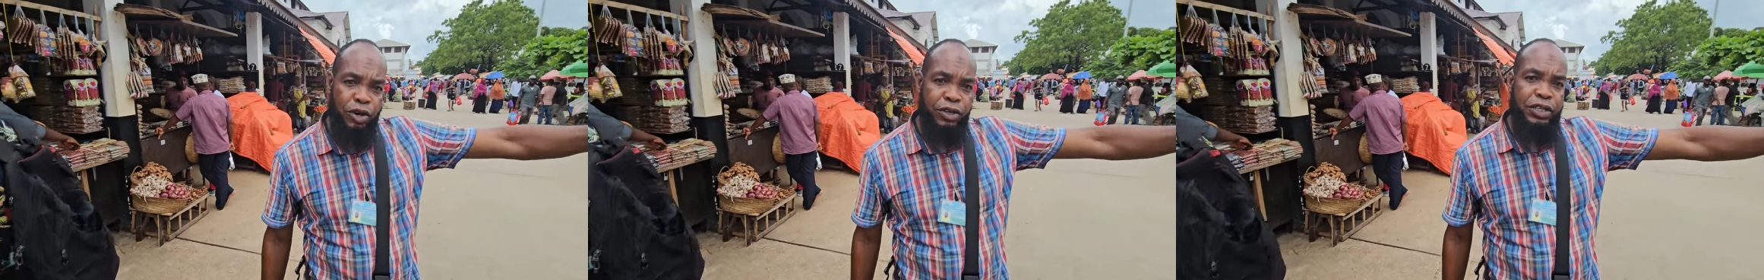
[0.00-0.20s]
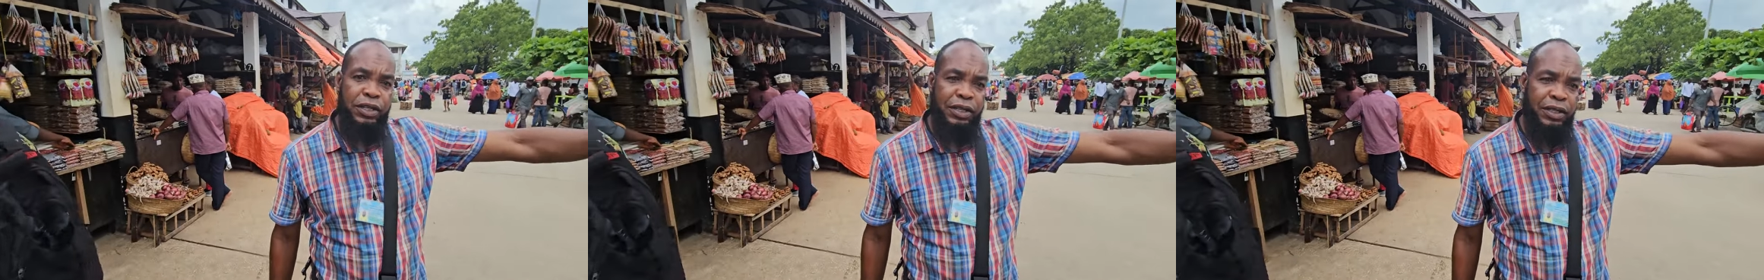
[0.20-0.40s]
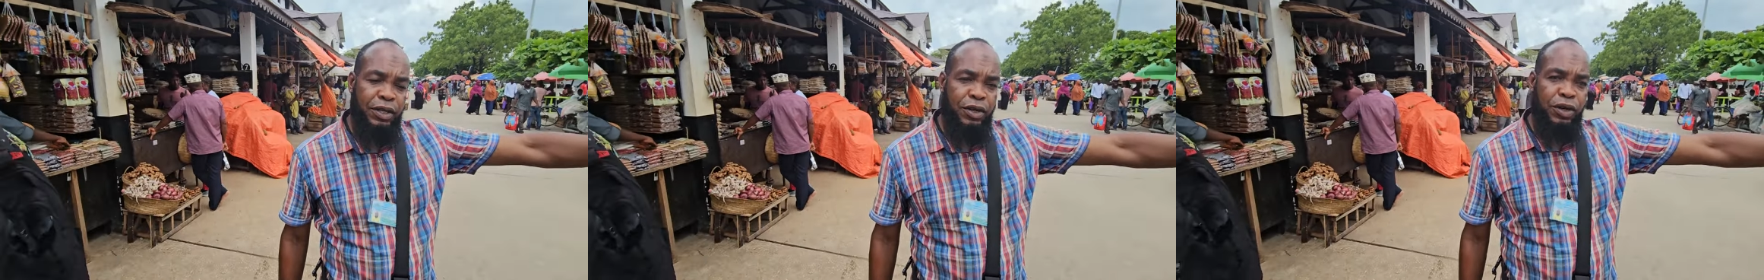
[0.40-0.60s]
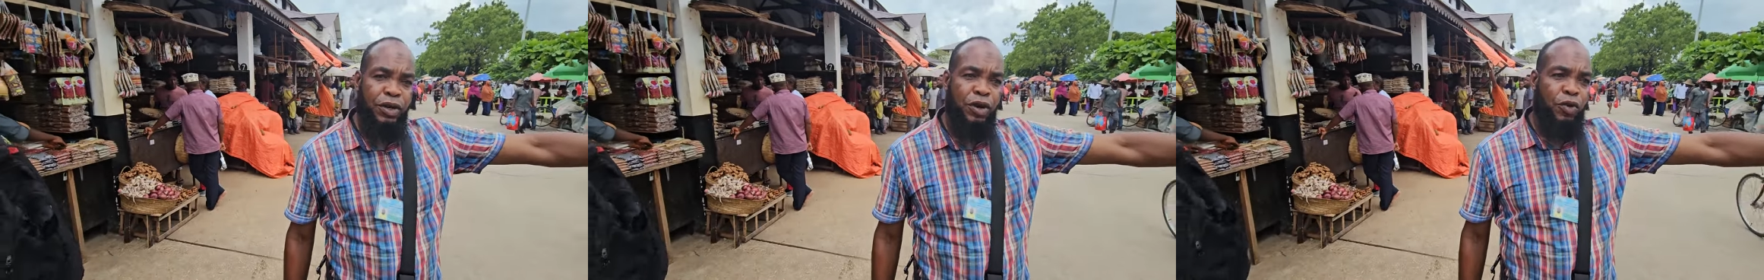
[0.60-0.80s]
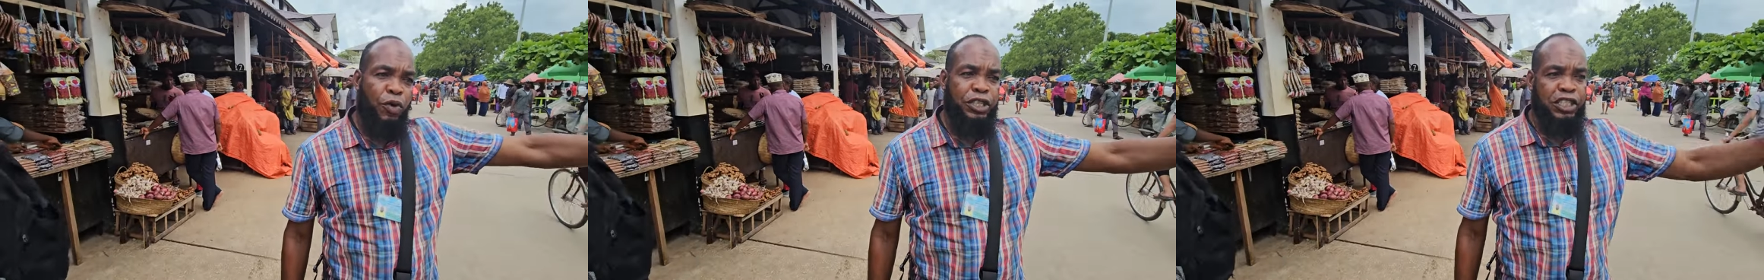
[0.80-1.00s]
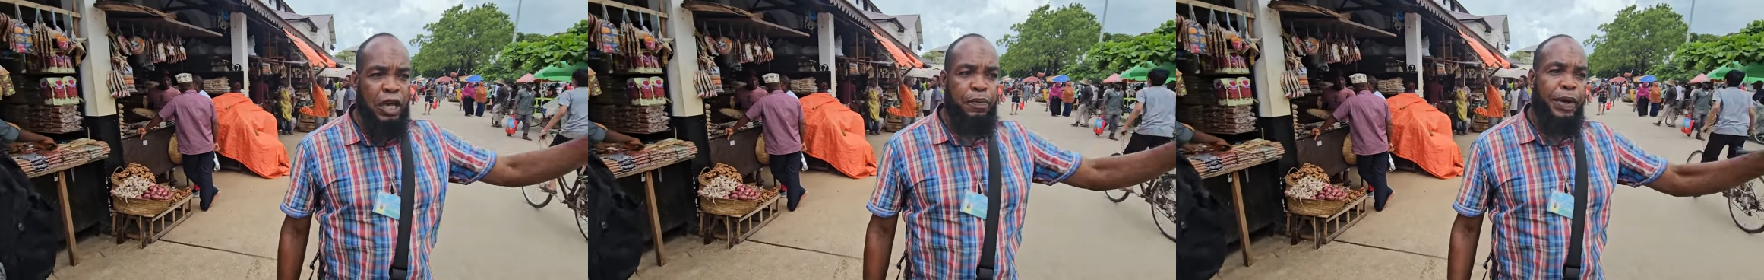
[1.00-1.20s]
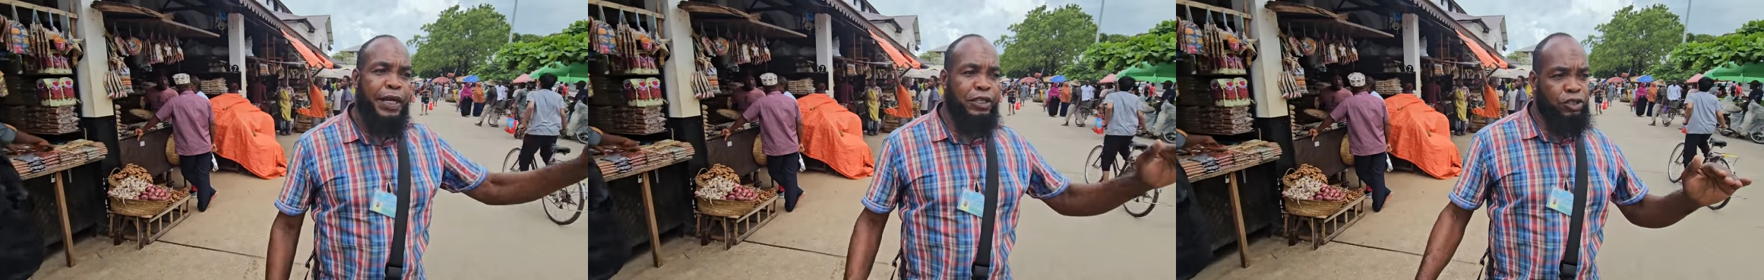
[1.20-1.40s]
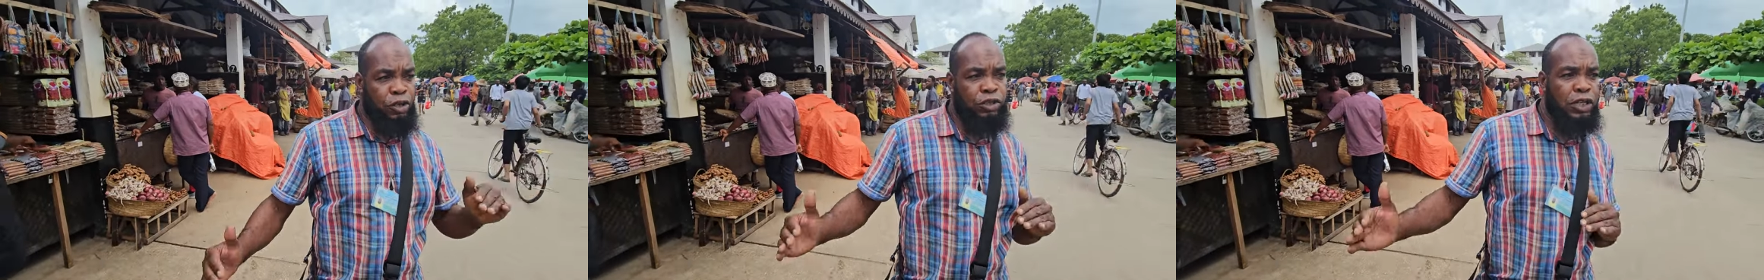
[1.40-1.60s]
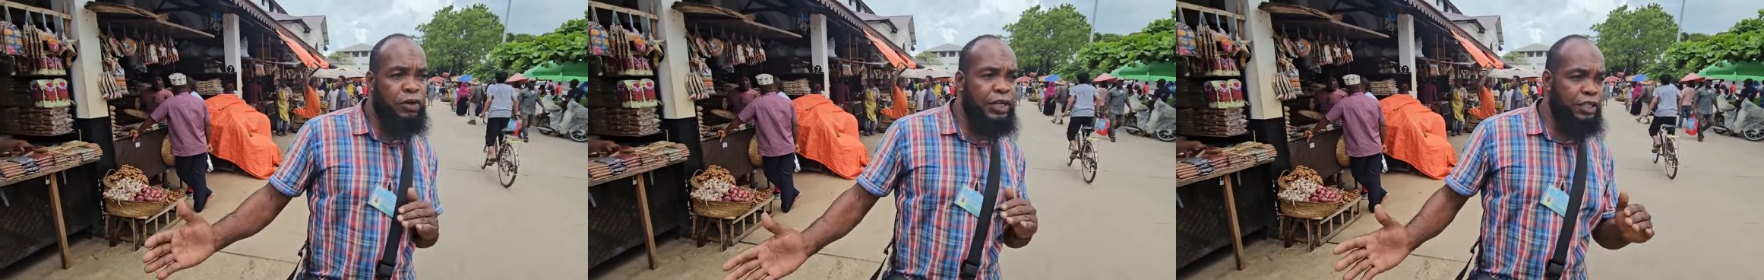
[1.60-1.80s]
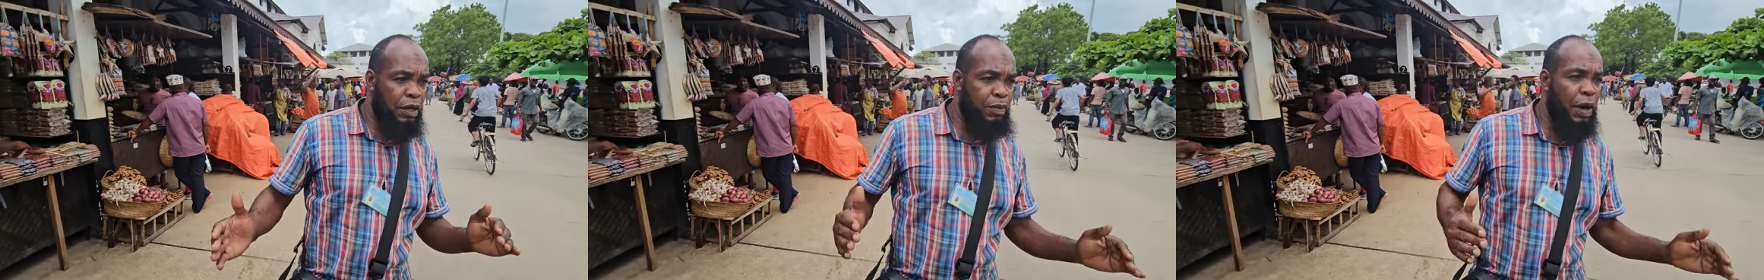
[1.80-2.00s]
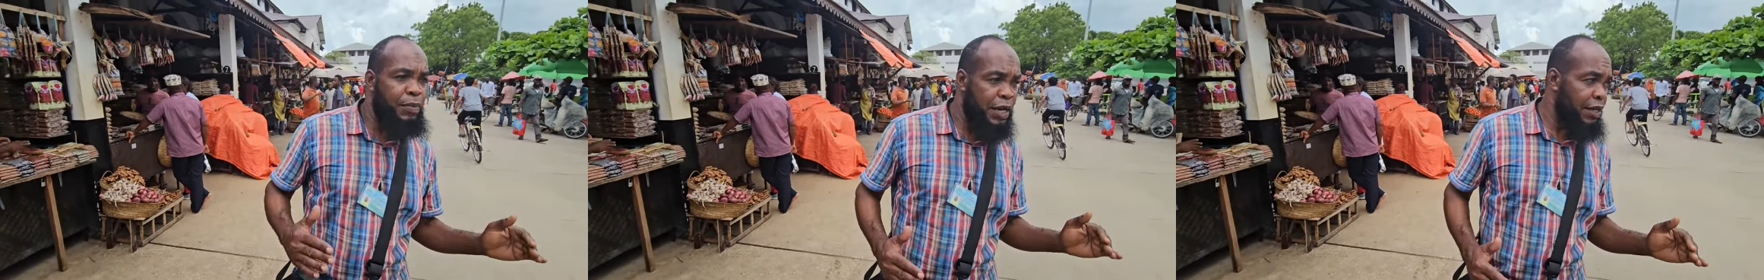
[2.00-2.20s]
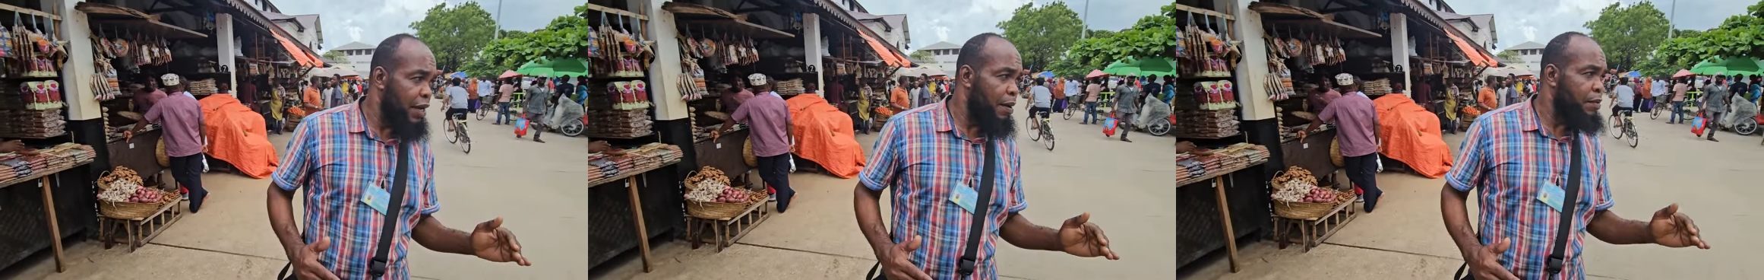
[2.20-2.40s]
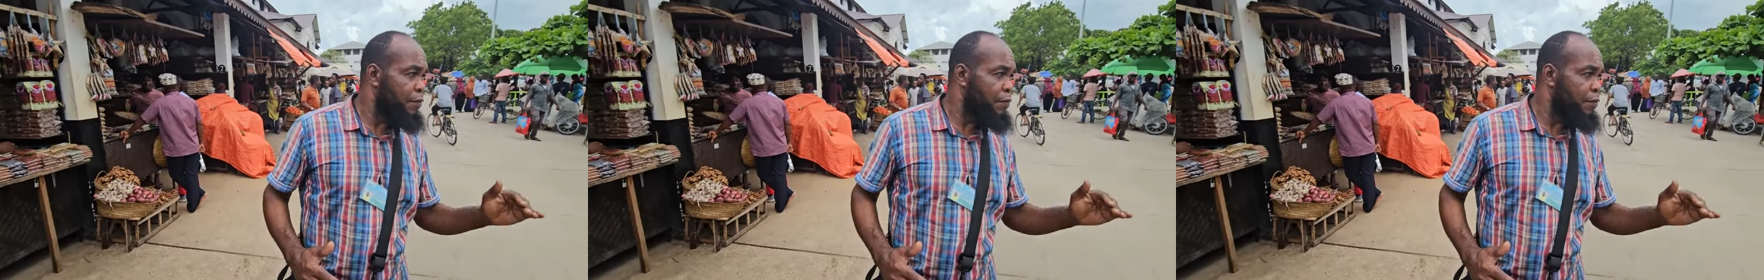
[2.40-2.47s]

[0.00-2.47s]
road we separate Stone Town and suburb area.